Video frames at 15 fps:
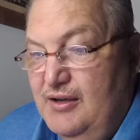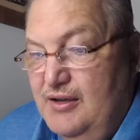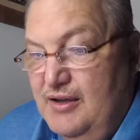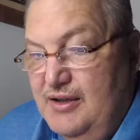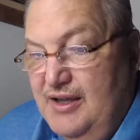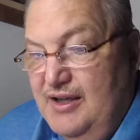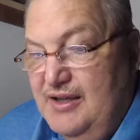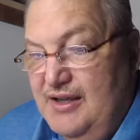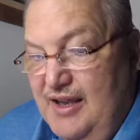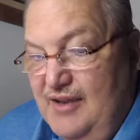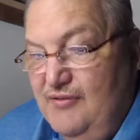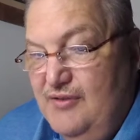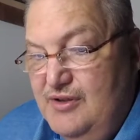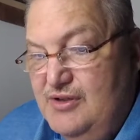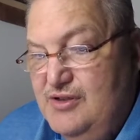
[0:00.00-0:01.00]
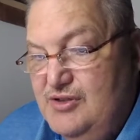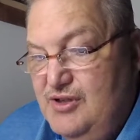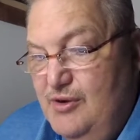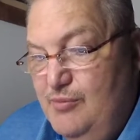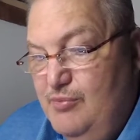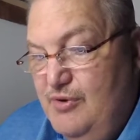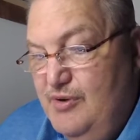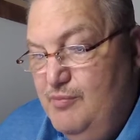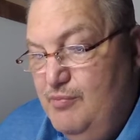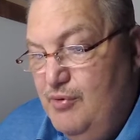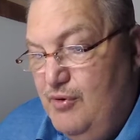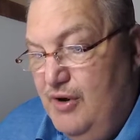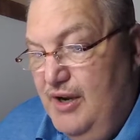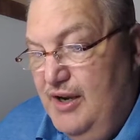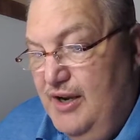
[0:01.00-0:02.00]
again, David is simply
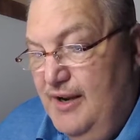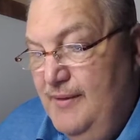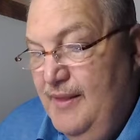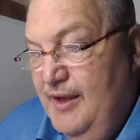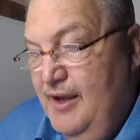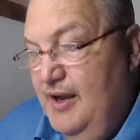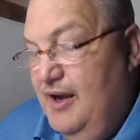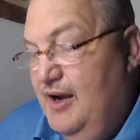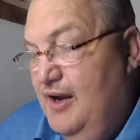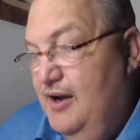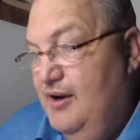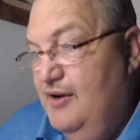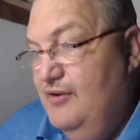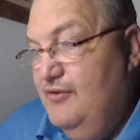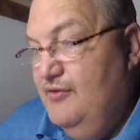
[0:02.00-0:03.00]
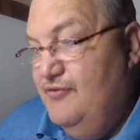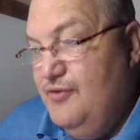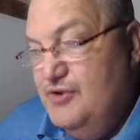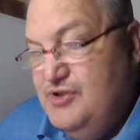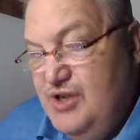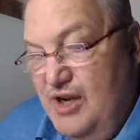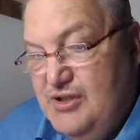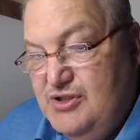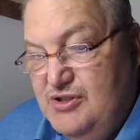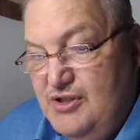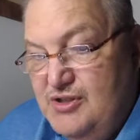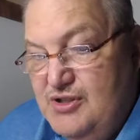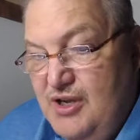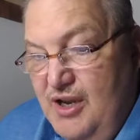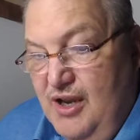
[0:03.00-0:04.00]
praying for
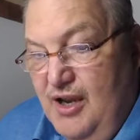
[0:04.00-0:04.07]
justice,